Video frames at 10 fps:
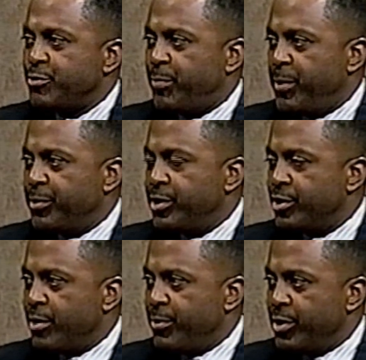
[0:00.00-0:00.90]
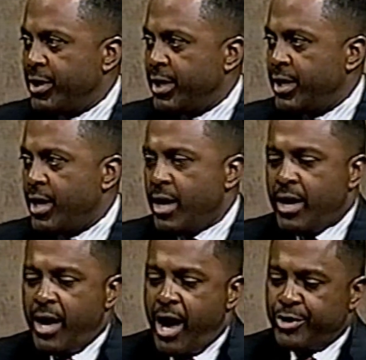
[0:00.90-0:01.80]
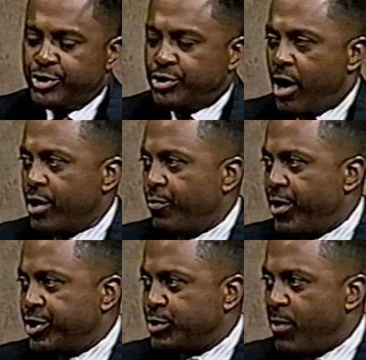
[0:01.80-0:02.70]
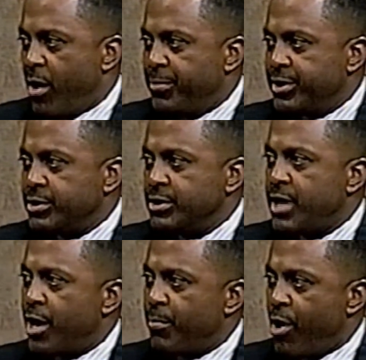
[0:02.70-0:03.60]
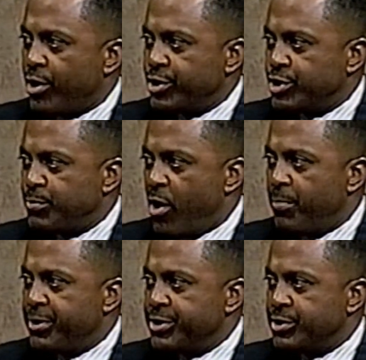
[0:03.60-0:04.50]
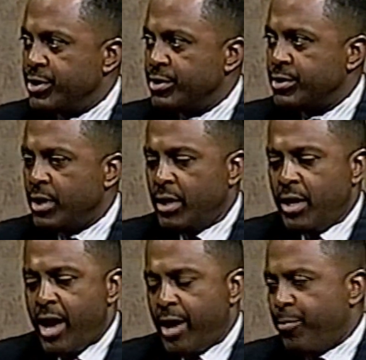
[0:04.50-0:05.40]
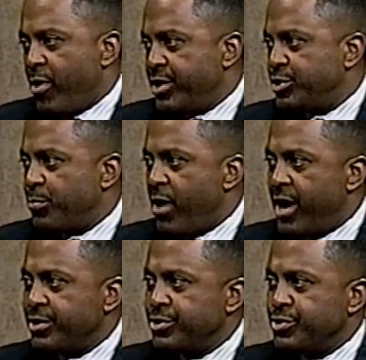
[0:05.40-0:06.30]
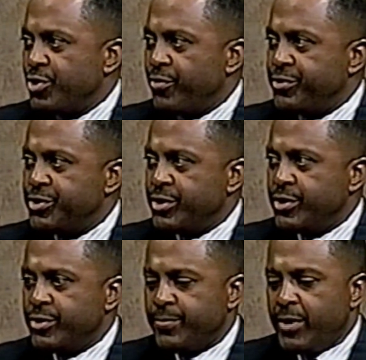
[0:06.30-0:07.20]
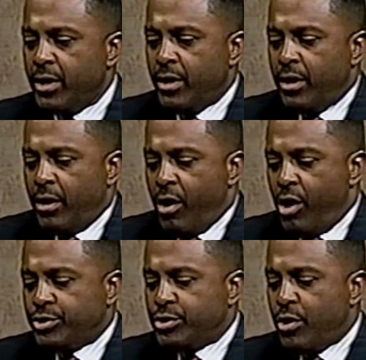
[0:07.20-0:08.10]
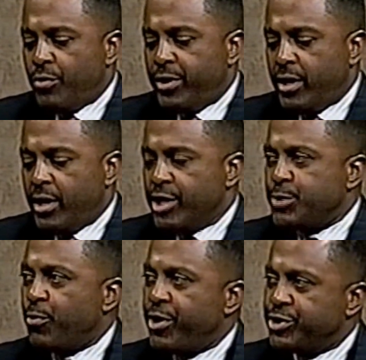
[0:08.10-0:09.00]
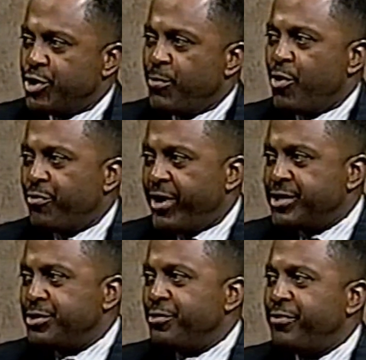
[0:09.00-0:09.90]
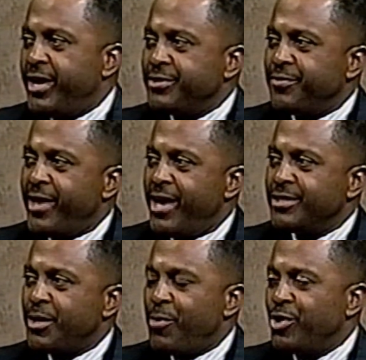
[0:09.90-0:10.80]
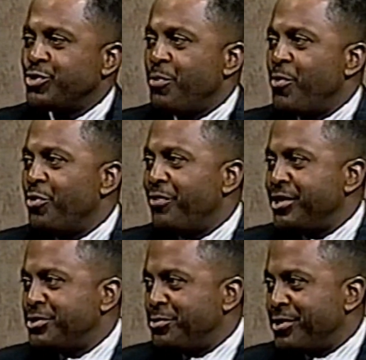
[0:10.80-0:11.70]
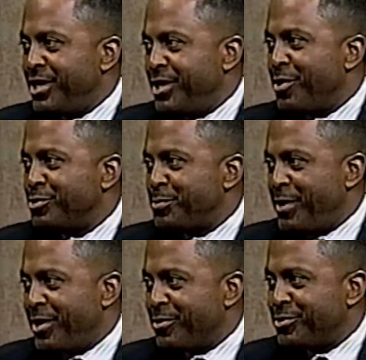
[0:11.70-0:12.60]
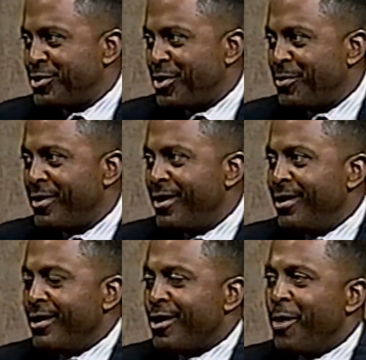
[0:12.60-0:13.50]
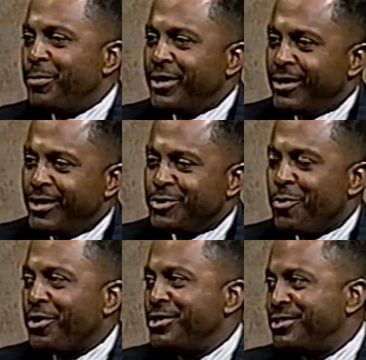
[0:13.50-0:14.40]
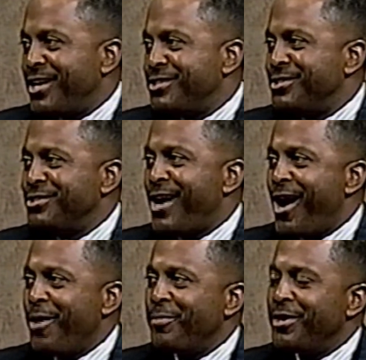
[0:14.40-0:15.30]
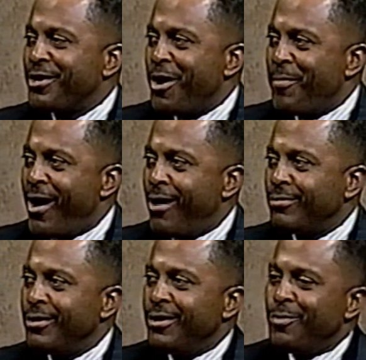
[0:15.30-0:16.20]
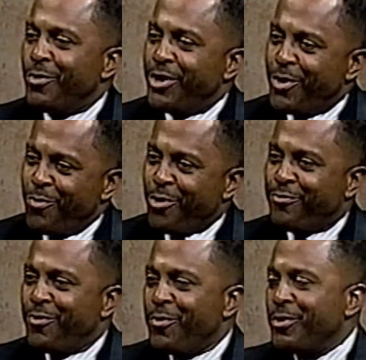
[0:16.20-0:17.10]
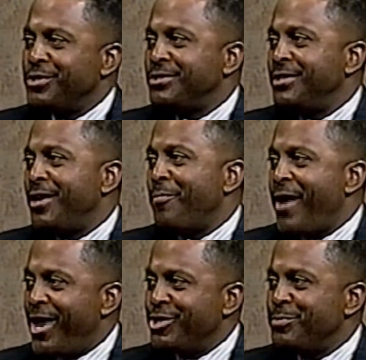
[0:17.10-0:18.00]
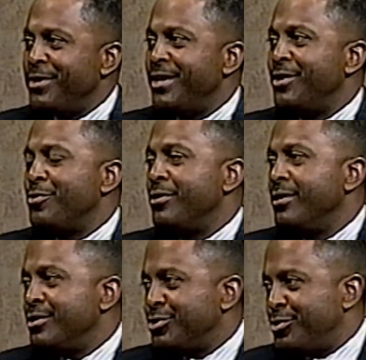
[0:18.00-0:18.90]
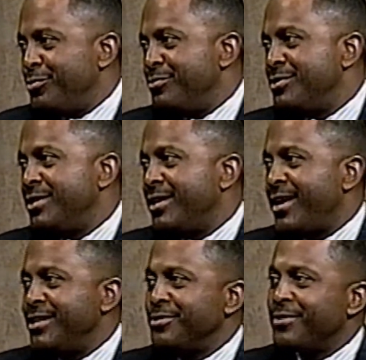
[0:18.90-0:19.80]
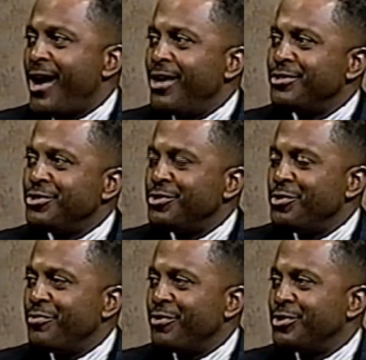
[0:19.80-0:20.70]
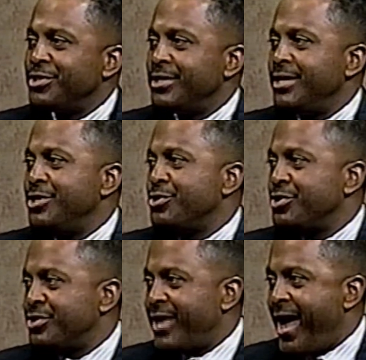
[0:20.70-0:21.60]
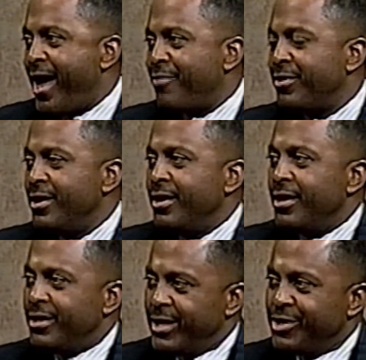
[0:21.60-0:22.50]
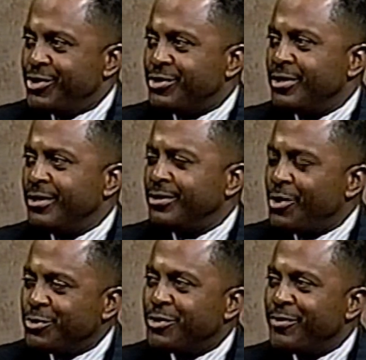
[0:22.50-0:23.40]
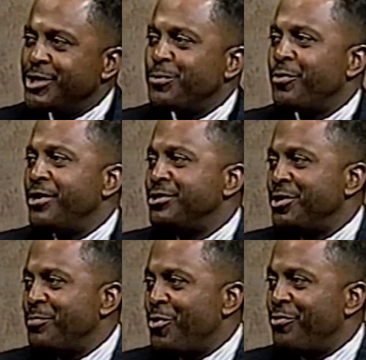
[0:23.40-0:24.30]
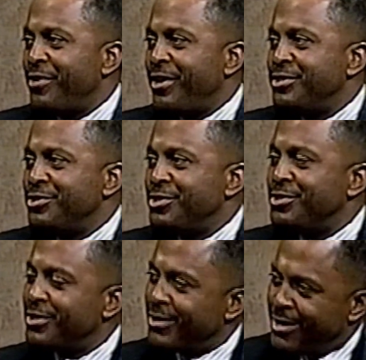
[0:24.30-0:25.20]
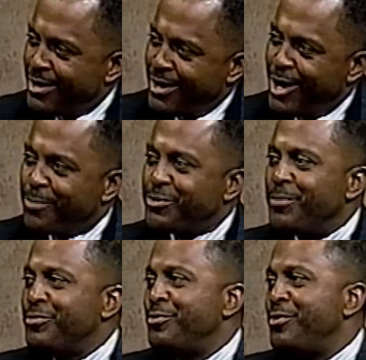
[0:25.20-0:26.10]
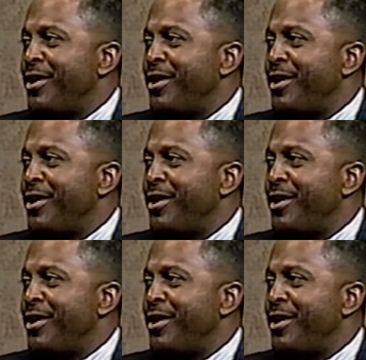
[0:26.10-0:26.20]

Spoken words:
with people in the community, how to start and run a small business, how to market a small business, how to price your products and services. Also, the inspirational, motivational phase of that is I'm also a motivational keynote speaker. So companies, organizations hire me to come out when their workforce and their management or students, in the case of colleges and universities, or staff need just a dose of inspiration and motivation just to help them through